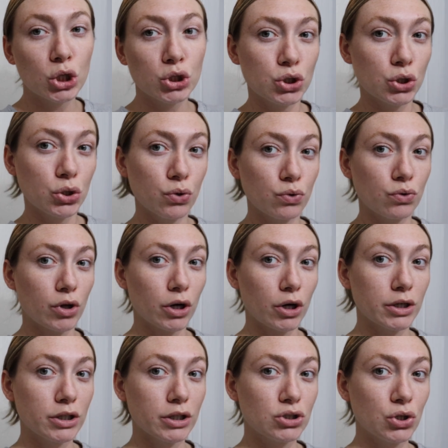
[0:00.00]

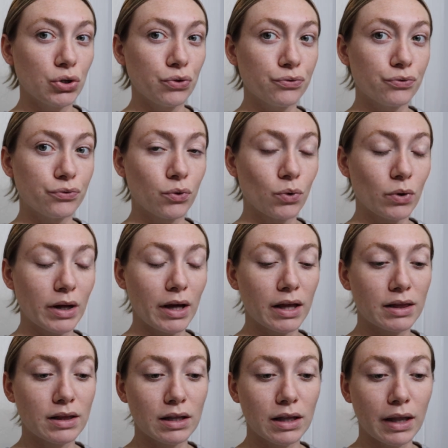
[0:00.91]
2:30, 2:40
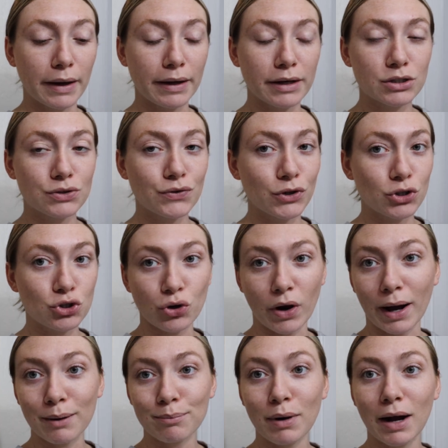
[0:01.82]
at the latest for
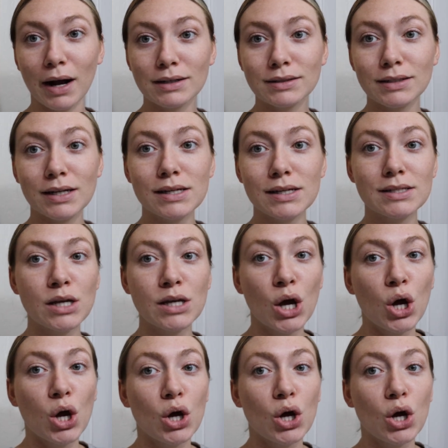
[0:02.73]
track practice.